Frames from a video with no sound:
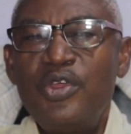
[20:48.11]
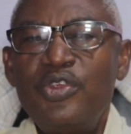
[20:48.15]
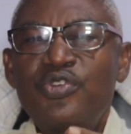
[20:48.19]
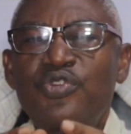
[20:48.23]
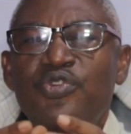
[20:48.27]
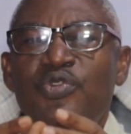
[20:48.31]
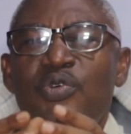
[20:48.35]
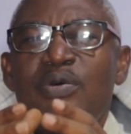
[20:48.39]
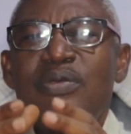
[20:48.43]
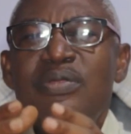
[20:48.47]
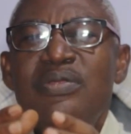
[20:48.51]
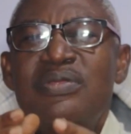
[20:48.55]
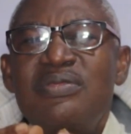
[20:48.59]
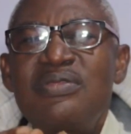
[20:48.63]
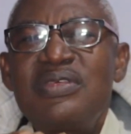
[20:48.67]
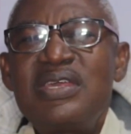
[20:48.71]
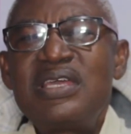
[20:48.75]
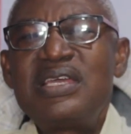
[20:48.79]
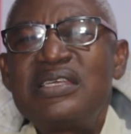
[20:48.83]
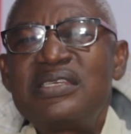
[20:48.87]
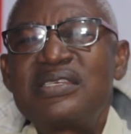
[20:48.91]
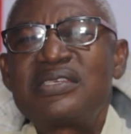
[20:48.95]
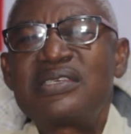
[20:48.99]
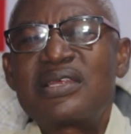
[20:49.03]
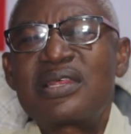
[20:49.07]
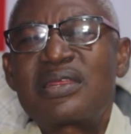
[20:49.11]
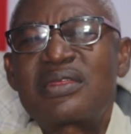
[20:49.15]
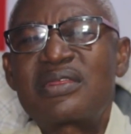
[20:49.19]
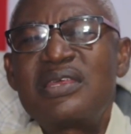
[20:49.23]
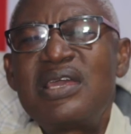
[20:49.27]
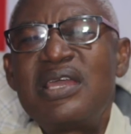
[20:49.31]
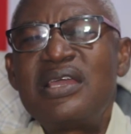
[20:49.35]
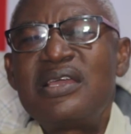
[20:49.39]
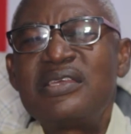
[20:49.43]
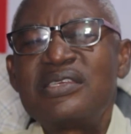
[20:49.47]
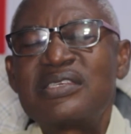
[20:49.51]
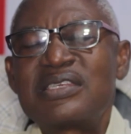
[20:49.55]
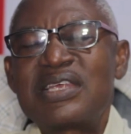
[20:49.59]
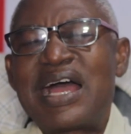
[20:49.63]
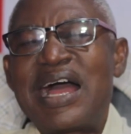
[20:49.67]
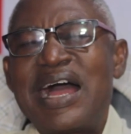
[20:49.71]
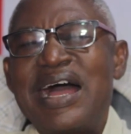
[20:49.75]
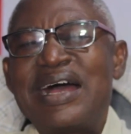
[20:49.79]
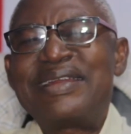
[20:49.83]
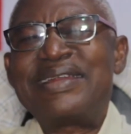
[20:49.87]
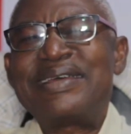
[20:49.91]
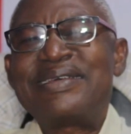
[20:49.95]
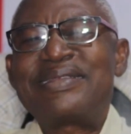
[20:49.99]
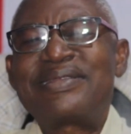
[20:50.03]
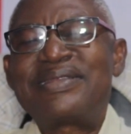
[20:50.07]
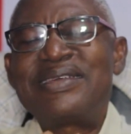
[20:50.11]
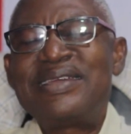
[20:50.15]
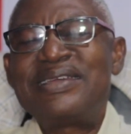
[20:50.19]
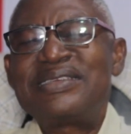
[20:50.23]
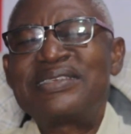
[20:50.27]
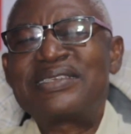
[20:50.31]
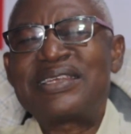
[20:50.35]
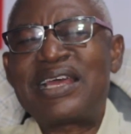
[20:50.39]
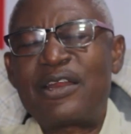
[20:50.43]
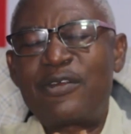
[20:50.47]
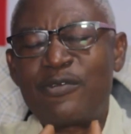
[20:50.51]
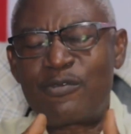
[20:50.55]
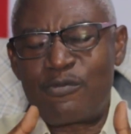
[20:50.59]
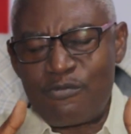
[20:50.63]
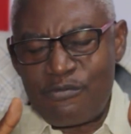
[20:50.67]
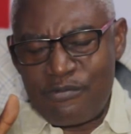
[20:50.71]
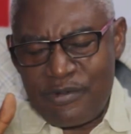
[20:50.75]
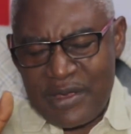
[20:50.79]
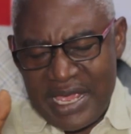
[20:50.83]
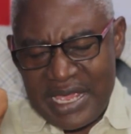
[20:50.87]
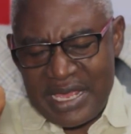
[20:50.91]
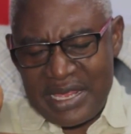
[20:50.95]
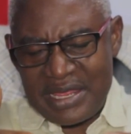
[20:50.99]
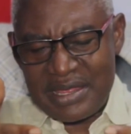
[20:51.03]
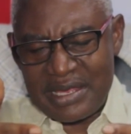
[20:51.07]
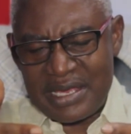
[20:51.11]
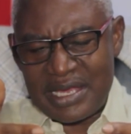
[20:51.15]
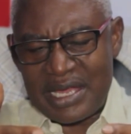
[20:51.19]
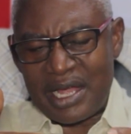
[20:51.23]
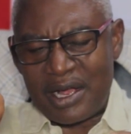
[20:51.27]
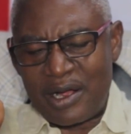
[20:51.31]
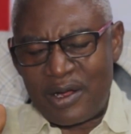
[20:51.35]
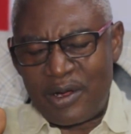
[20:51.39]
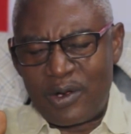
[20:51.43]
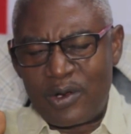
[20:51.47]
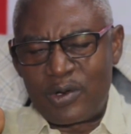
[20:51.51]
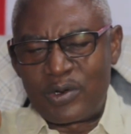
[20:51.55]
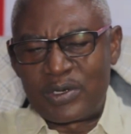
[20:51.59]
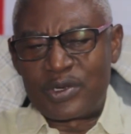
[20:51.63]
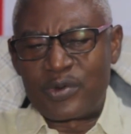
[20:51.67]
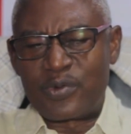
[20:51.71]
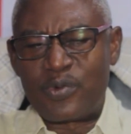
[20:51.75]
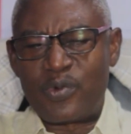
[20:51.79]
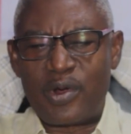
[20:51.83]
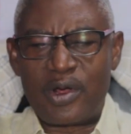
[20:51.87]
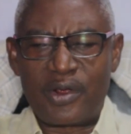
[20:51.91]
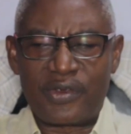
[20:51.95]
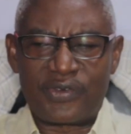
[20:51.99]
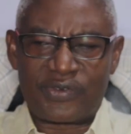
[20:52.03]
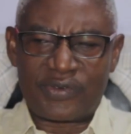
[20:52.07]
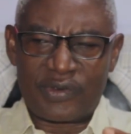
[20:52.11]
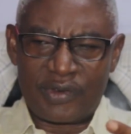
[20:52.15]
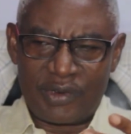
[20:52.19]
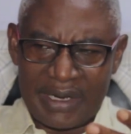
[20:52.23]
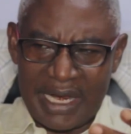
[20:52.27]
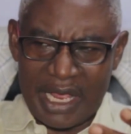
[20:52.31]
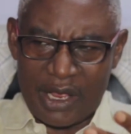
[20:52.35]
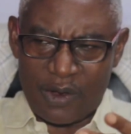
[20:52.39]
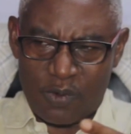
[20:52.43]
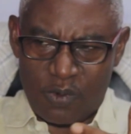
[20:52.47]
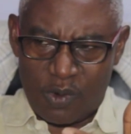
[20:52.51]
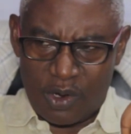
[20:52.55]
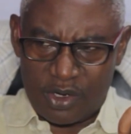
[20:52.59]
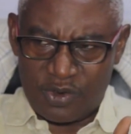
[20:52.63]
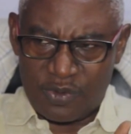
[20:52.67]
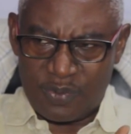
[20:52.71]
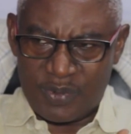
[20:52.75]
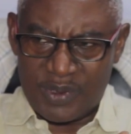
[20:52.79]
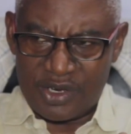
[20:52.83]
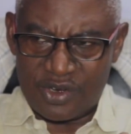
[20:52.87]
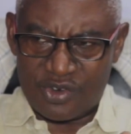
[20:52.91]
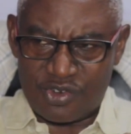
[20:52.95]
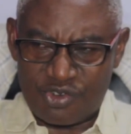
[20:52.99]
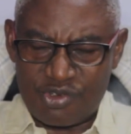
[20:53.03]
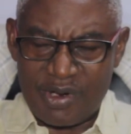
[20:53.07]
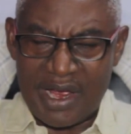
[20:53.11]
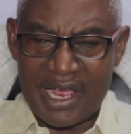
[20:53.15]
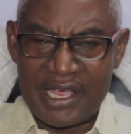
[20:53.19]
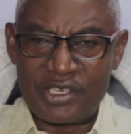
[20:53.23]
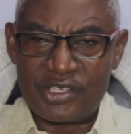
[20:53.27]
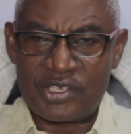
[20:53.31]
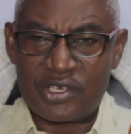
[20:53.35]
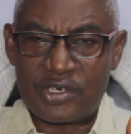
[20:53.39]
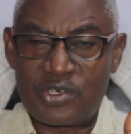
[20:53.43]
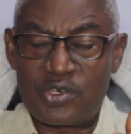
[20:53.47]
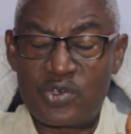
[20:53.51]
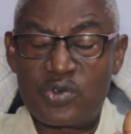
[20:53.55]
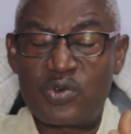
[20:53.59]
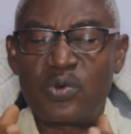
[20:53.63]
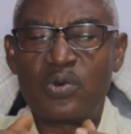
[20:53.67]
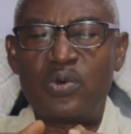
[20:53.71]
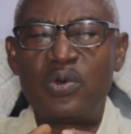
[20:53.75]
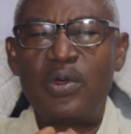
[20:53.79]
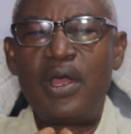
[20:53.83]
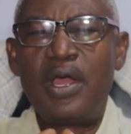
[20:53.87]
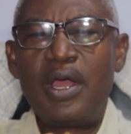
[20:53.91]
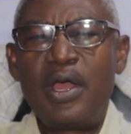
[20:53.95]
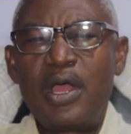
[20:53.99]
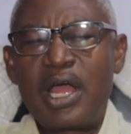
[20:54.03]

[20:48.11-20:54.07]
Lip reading: So these things are the things that we, the older ones, like what you've been trying to do,